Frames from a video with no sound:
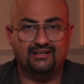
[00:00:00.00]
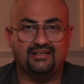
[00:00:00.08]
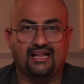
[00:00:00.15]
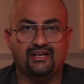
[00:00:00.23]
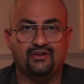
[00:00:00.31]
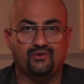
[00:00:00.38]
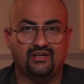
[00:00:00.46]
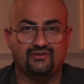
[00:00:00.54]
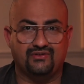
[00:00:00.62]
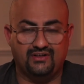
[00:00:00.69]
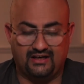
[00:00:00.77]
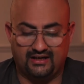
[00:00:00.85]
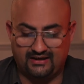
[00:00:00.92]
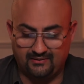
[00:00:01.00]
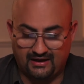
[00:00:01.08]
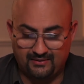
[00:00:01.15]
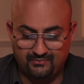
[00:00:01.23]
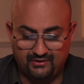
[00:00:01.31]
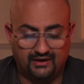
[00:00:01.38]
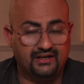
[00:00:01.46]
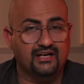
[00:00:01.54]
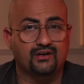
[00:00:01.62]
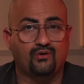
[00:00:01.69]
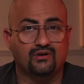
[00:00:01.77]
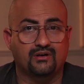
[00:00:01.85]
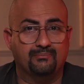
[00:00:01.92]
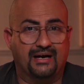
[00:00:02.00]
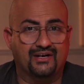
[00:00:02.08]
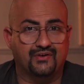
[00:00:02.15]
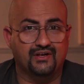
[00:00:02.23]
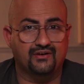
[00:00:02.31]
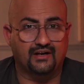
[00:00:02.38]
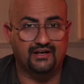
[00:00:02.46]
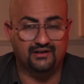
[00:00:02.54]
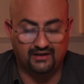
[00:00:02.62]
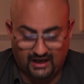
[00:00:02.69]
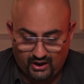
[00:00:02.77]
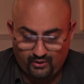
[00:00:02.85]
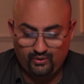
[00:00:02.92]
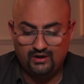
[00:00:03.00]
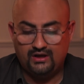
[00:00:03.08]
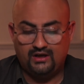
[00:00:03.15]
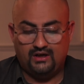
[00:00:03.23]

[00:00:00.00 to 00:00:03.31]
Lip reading: Like you can see, I'm running it on a battery right now.